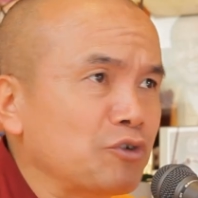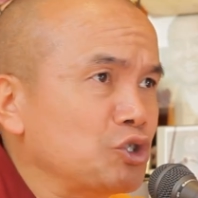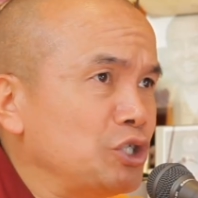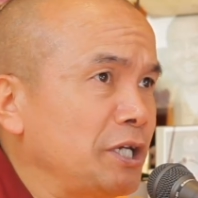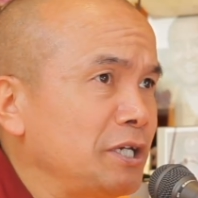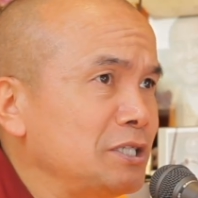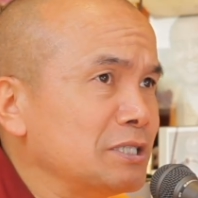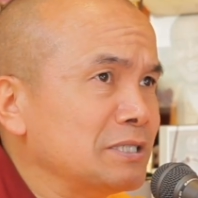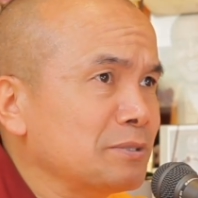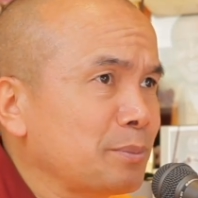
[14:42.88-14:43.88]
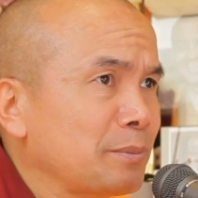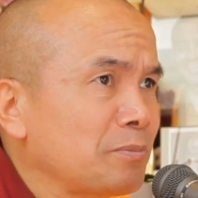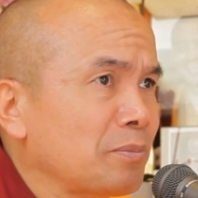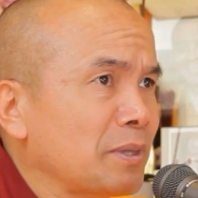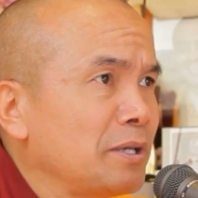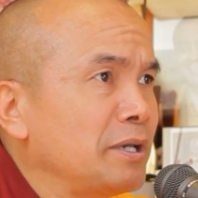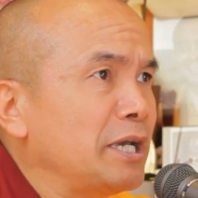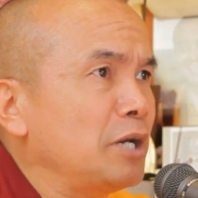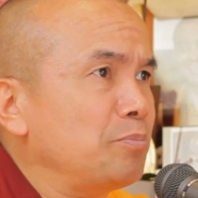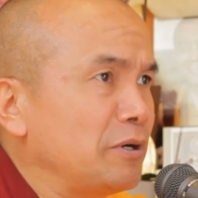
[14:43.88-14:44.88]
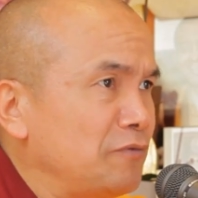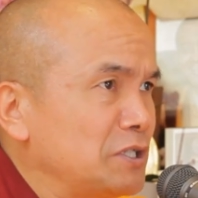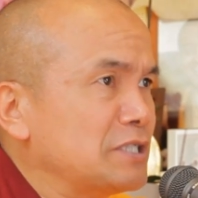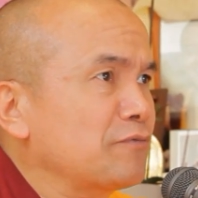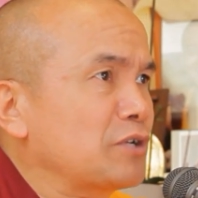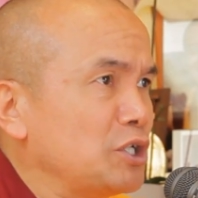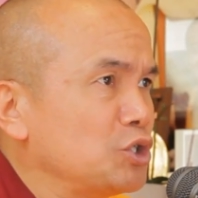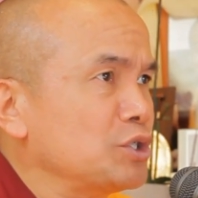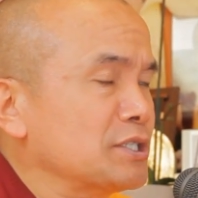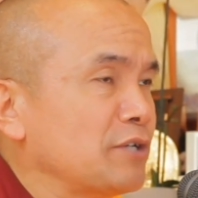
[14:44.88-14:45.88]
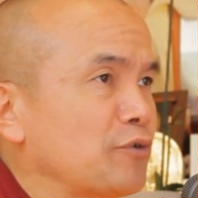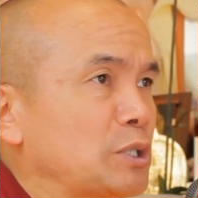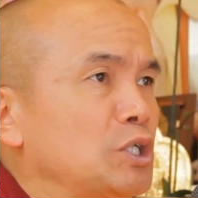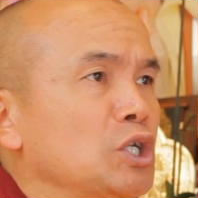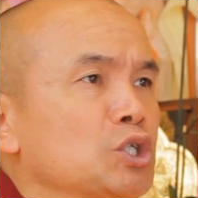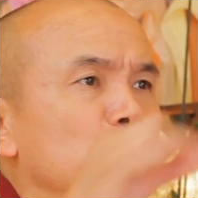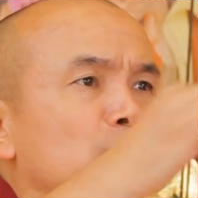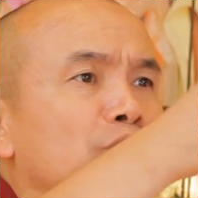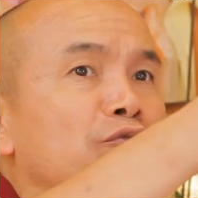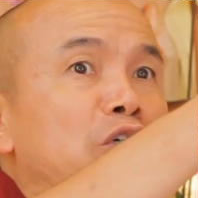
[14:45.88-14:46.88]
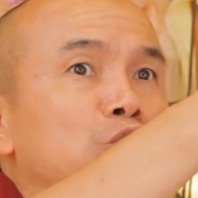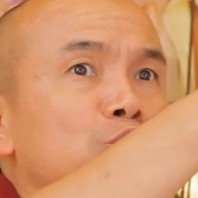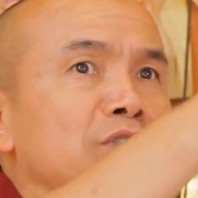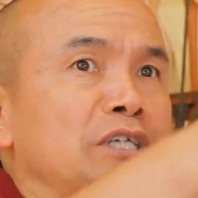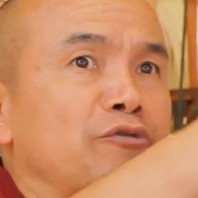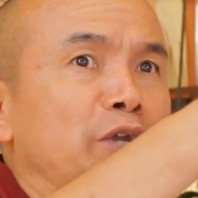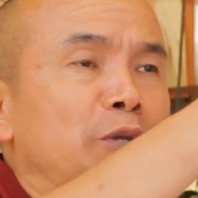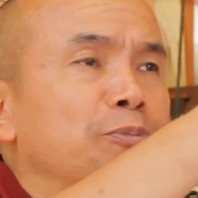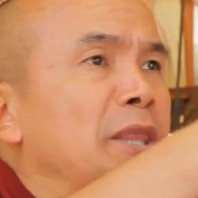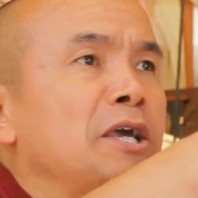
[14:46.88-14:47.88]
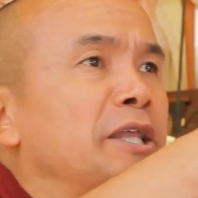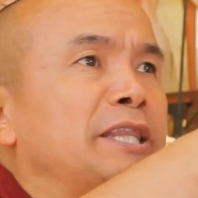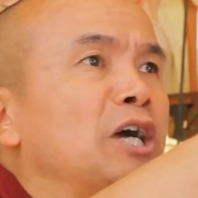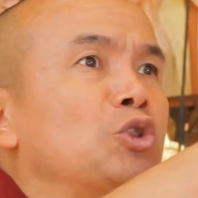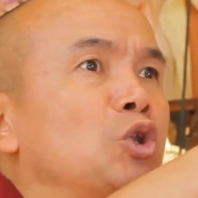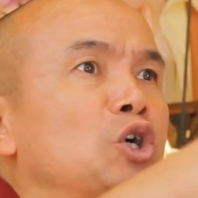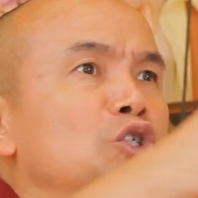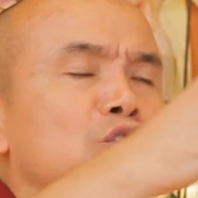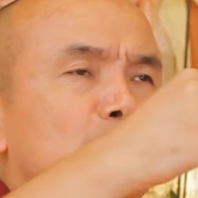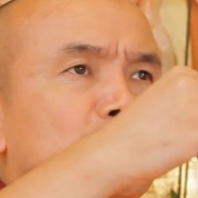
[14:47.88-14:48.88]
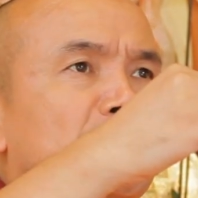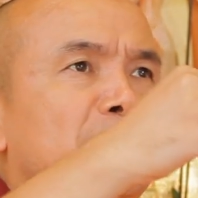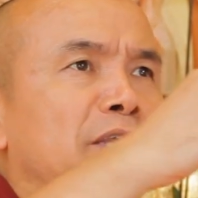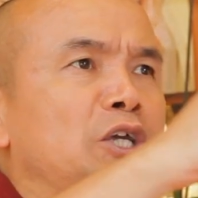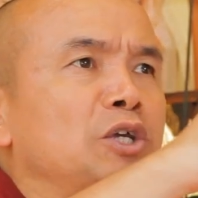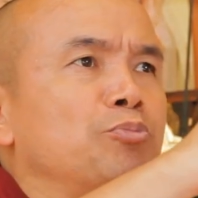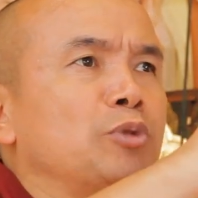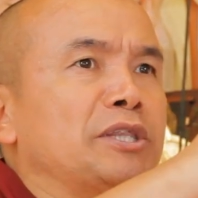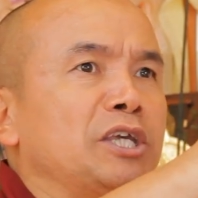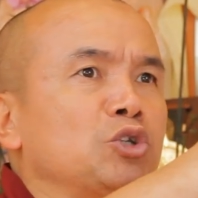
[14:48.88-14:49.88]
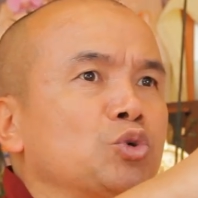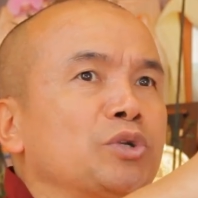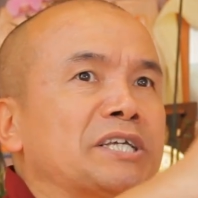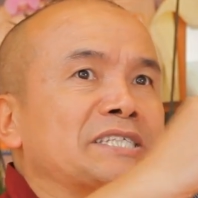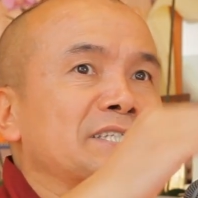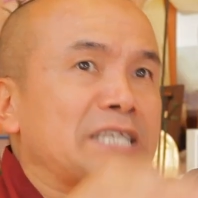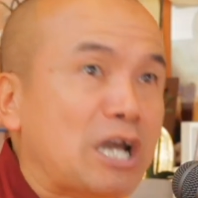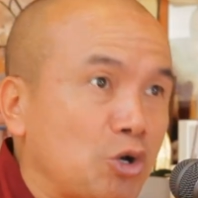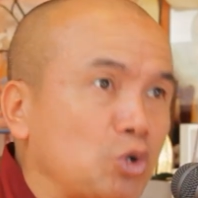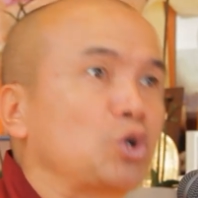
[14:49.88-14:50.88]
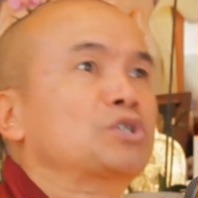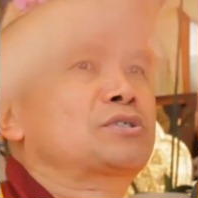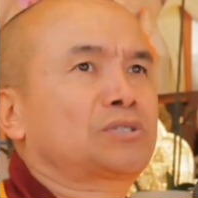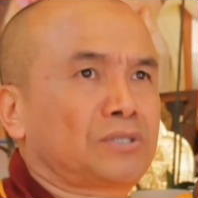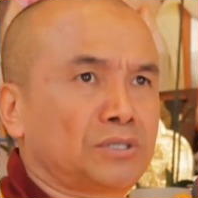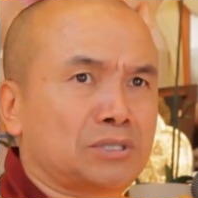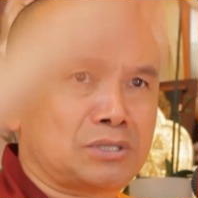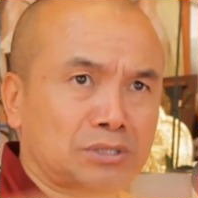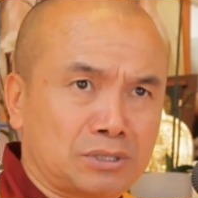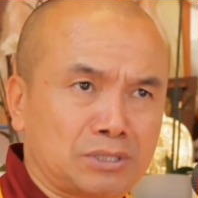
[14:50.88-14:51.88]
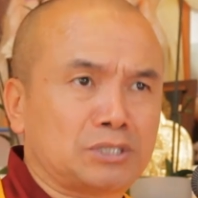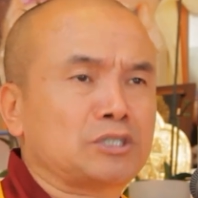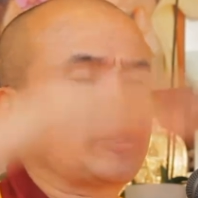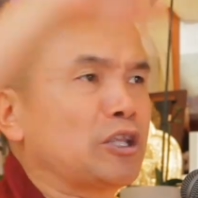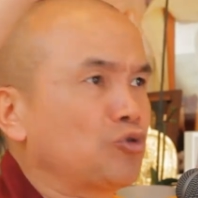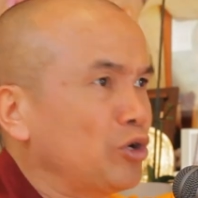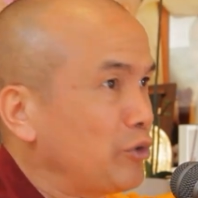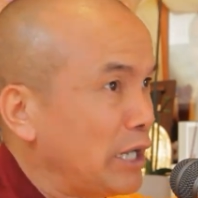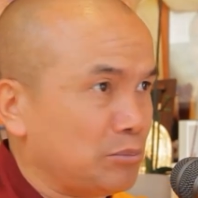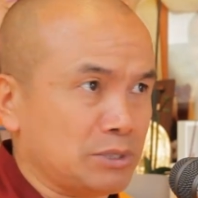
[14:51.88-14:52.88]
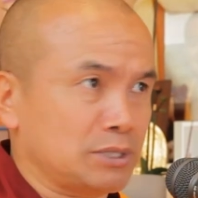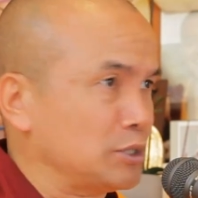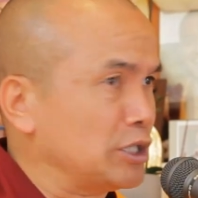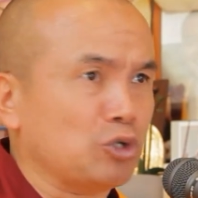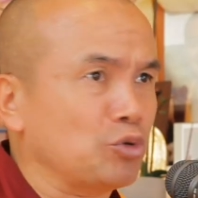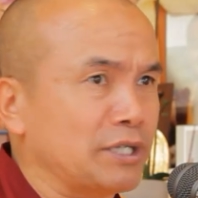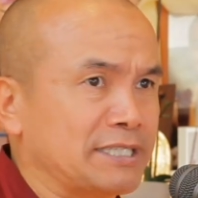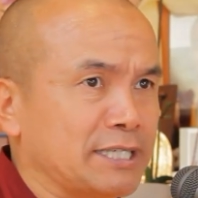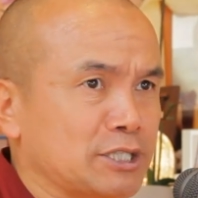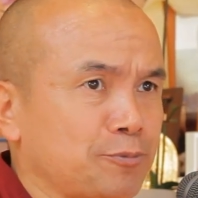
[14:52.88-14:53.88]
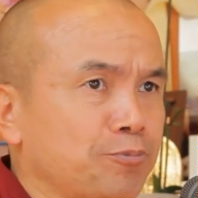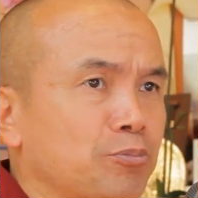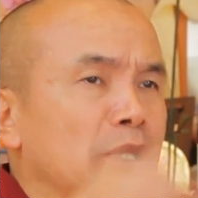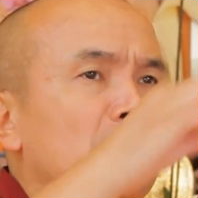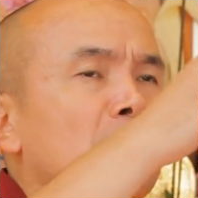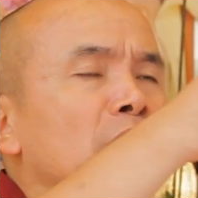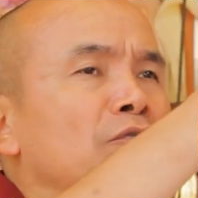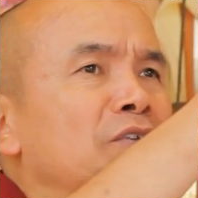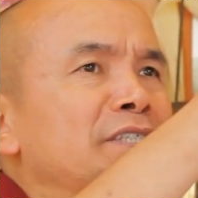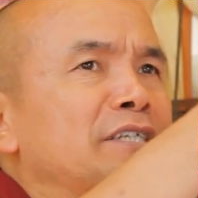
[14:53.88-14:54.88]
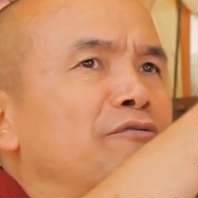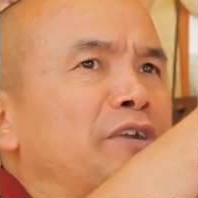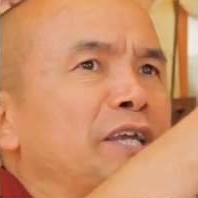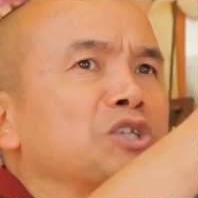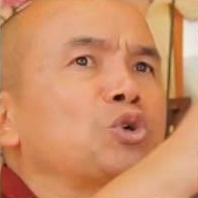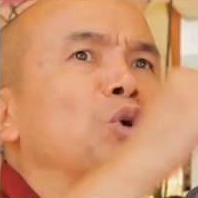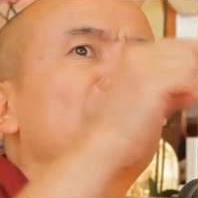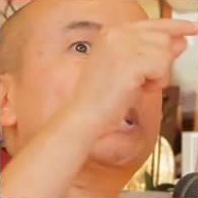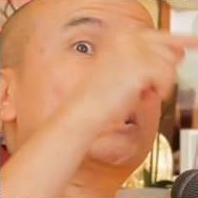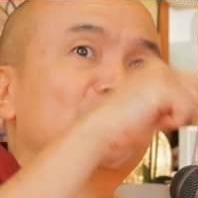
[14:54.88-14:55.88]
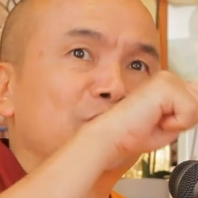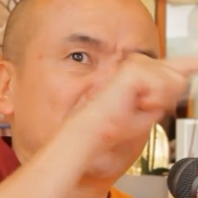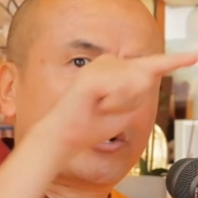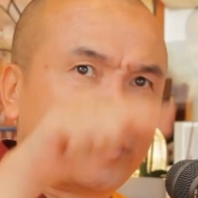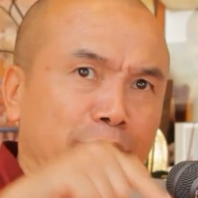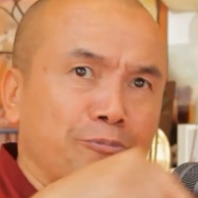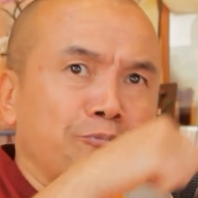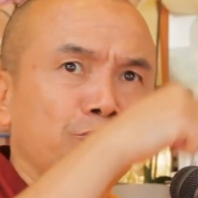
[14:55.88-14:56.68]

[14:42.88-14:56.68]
change, and pervasive condition suffering. So the first two suffering, they don't exist across the three realms. They don't exist. First suffering is only in the desire realm.